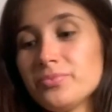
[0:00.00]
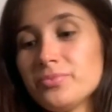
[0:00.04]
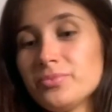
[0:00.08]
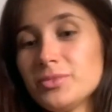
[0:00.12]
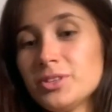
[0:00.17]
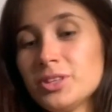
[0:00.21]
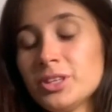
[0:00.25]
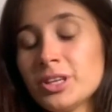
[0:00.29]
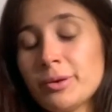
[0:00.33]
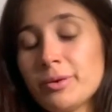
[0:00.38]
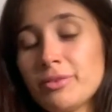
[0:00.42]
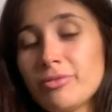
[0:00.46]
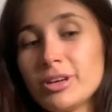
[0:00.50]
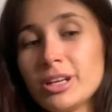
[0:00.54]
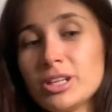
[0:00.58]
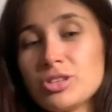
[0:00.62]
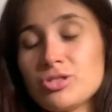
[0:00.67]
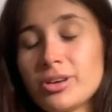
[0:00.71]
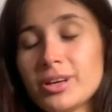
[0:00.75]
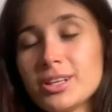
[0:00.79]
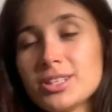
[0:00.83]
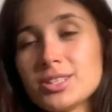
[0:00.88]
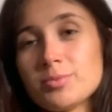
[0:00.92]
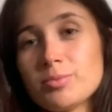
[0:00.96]
you know, we've really
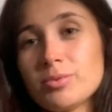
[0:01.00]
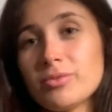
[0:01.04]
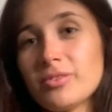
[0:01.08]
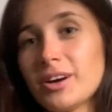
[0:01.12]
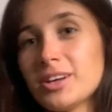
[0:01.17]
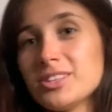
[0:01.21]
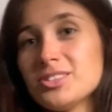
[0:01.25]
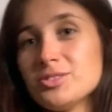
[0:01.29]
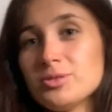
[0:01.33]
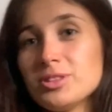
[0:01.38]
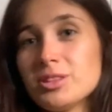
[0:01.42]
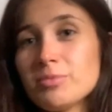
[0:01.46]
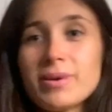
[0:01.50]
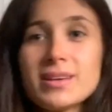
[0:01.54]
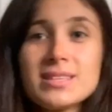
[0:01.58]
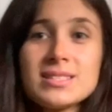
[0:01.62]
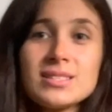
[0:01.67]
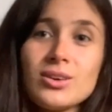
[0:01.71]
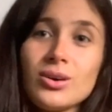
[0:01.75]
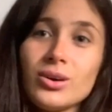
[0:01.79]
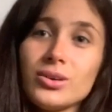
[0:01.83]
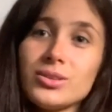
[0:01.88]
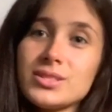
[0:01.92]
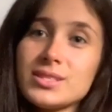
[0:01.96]
tried to provide you with the
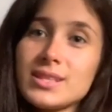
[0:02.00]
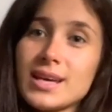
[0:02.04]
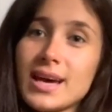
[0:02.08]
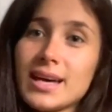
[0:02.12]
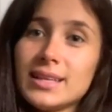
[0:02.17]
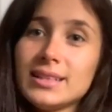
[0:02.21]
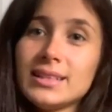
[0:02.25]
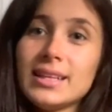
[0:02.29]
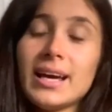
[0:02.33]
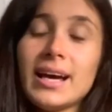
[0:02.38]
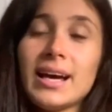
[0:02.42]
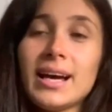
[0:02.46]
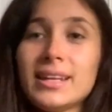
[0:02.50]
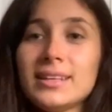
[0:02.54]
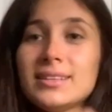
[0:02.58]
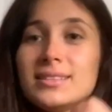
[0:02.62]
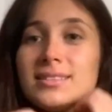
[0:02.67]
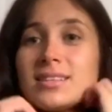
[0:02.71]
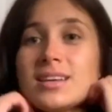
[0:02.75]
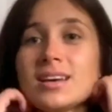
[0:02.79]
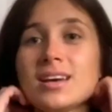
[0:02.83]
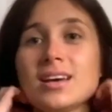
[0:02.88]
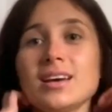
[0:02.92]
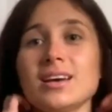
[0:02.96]
best content
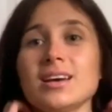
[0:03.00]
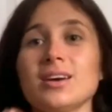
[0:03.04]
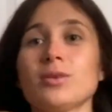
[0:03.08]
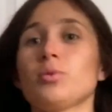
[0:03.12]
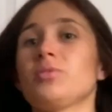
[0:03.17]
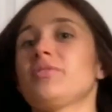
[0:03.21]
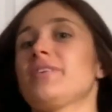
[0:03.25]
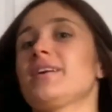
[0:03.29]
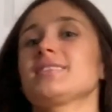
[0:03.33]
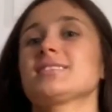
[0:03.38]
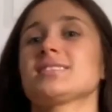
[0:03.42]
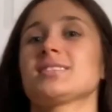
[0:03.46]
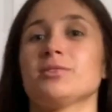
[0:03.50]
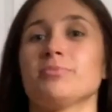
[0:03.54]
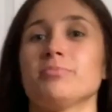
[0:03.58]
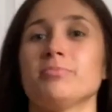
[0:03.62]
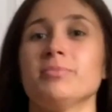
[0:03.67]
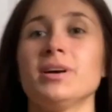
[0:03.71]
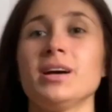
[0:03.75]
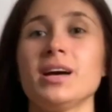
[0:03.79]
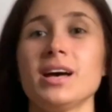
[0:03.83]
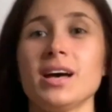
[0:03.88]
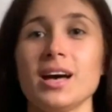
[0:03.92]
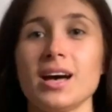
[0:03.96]
and we've had some,
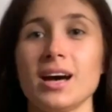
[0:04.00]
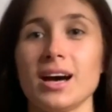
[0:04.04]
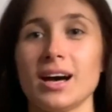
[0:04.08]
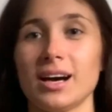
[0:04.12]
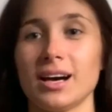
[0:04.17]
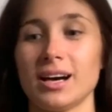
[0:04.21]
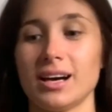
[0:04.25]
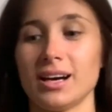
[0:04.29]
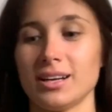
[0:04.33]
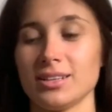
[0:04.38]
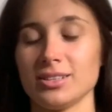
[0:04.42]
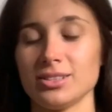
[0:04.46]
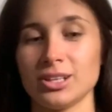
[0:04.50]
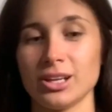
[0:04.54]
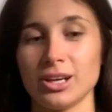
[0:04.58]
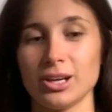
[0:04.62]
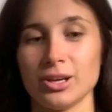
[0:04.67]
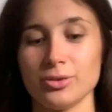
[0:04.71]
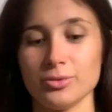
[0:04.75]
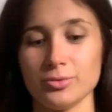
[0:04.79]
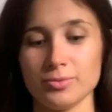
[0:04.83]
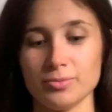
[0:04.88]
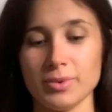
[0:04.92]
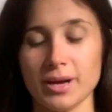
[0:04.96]
uh, you
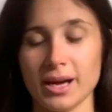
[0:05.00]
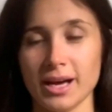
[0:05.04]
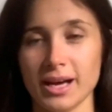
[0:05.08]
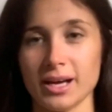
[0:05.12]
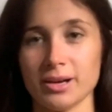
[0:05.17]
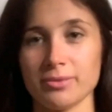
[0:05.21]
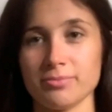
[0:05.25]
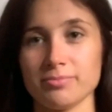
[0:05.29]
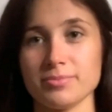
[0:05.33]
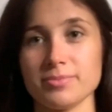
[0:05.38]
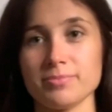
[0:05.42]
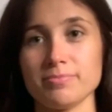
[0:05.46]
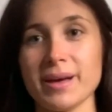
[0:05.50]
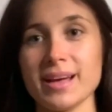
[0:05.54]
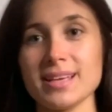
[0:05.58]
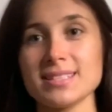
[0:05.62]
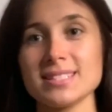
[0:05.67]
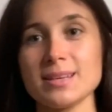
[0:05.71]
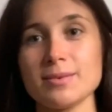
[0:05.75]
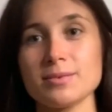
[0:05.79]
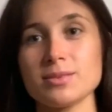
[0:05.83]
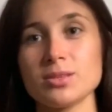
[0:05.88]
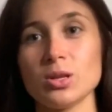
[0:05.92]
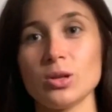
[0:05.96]
know, um,
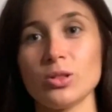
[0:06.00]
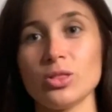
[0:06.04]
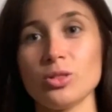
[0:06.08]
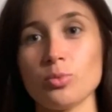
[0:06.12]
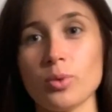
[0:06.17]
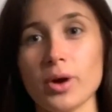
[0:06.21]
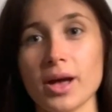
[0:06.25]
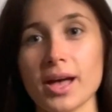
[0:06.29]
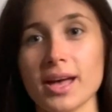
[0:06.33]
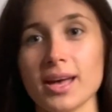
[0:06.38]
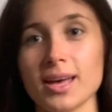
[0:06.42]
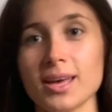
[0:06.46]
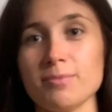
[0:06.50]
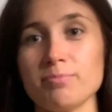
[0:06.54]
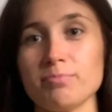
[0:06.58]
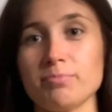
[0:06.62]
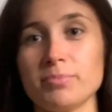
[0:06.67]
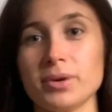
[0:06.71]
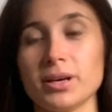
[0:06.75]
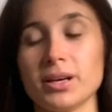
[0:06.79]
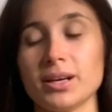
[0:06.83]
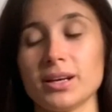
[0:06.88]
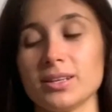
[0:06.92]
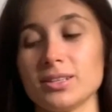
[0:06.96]
backsteps along the way,
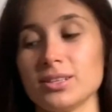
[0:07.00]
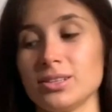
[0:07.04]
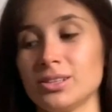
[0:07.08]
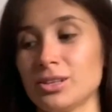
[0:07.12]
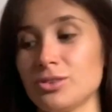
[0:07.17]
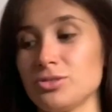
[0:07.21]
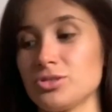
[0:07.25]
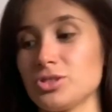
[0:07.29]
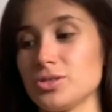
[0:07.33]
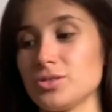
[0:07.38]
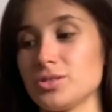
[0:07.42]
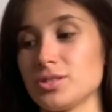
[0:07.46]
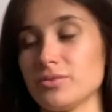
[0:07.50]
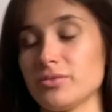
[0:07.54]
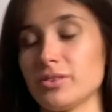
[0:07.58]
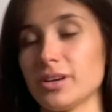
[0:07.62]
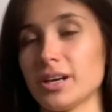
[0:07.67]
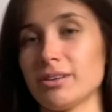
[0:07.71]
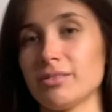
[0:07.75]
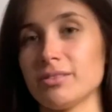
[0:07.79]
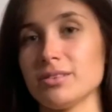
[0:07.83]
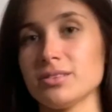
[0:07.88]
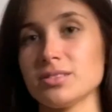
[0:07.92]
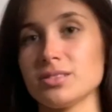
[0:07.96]
but, you know, due to the
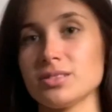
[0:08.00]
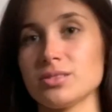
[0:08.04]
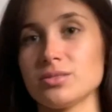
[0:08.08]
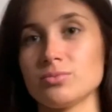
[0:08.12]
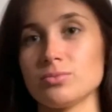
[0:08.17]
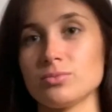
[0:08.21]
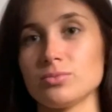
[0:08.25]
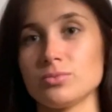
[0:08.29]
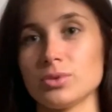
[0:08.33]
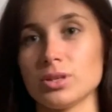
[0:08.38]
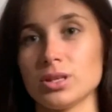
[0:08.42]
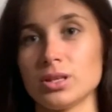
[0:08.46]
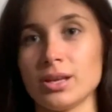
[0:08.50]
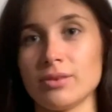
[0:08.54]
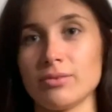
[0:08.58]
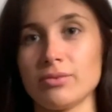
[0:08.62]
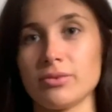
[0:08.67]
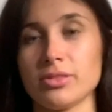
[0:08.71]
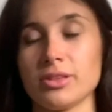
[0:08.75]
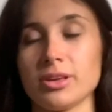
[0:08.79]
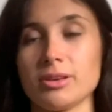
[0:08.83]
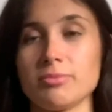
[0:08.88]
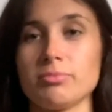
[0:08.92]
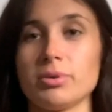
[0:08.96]
virus and, and
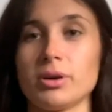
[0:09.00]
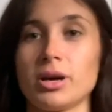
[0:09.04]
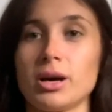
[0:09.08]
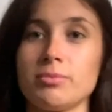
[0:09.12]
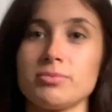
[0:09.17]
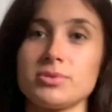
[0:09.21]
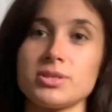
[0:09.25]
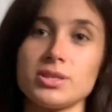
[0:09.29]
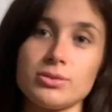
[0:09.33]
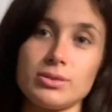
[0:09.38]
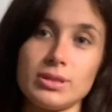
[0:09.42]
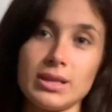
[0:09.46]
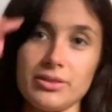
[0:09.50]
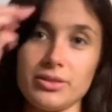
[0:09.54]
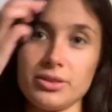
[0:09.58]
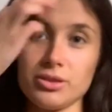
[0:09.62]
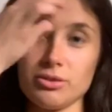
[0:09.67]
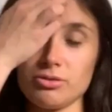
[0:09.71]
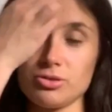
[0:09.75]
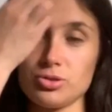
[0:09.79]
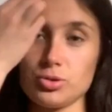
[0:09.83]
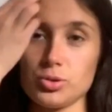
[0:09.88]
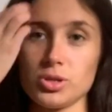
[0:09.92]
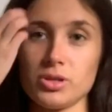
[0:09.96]
everything, but I'm so glad that
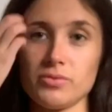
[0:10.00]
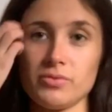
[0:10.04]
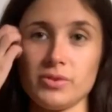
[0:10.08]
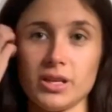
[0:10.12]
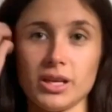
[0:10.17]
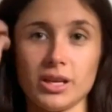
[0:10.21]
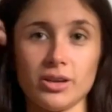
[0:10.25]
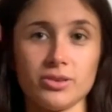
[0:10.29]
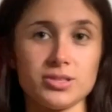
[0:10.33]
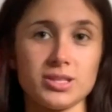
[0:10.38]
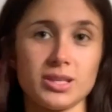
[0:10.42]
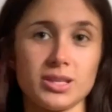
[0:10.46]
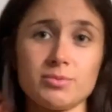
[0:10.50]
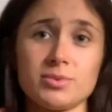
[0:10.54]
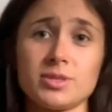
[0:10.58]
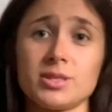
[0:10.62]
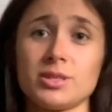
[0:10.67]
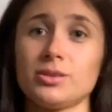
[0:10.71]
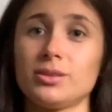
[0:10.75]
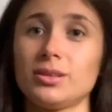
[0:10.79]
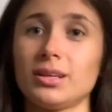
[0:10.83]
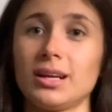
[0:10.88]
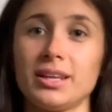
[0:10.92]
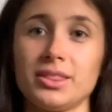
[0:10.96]
you're enjoying the videos and I'm so
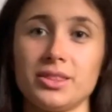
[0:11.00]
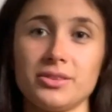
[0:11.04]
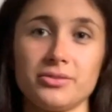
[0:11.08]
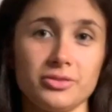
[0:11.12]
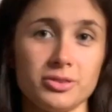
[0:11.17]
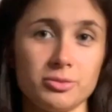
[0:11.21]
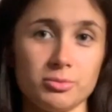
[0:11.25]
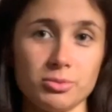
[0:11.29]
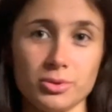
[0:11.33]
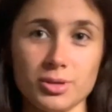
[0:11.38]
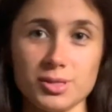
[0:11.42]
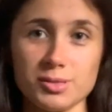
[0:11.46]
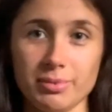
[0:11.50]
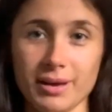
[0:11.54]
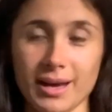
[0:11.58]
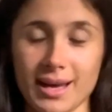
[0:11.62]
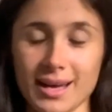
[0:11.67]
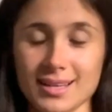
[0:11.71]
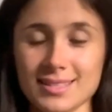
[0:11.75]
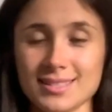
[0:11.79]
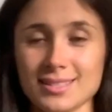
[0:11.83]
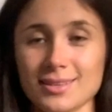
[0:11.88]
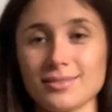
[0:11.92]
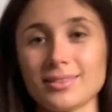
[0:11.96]
glad that football is
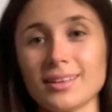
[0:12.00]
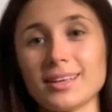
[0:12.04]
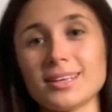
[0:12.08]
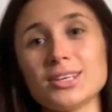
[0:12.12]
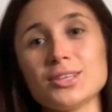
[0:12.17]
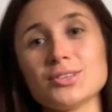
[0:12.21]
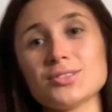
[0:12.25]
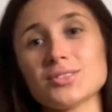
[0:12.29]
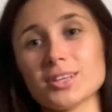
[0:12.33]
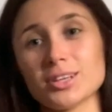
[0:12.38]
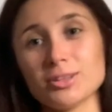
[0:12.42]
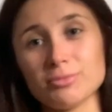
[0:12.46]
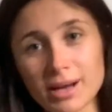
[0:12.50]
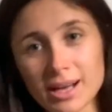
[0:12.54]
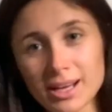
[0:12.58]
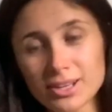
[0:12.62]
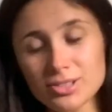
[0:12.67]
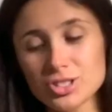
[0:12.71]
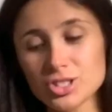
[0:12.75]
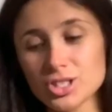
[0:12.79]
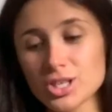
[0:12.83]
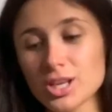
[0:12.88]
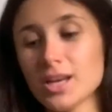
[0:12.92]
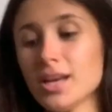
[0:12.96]
back. So thank you so
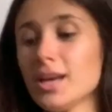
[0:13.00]
much.